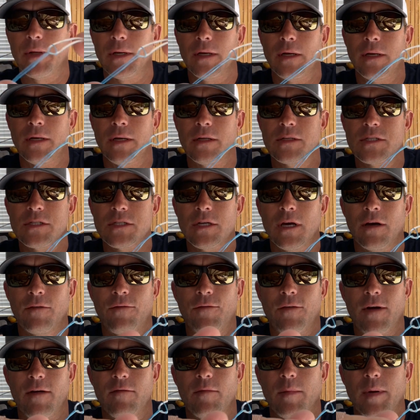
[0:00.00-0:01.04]
and it's tough
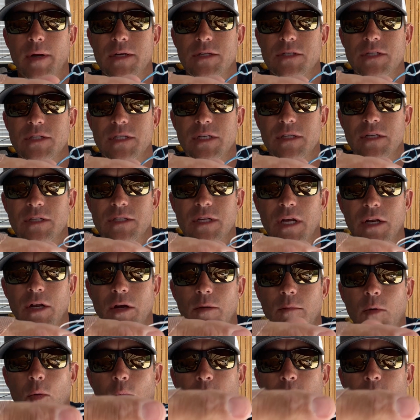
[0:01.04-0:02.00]
for everybody to see this, I know, but we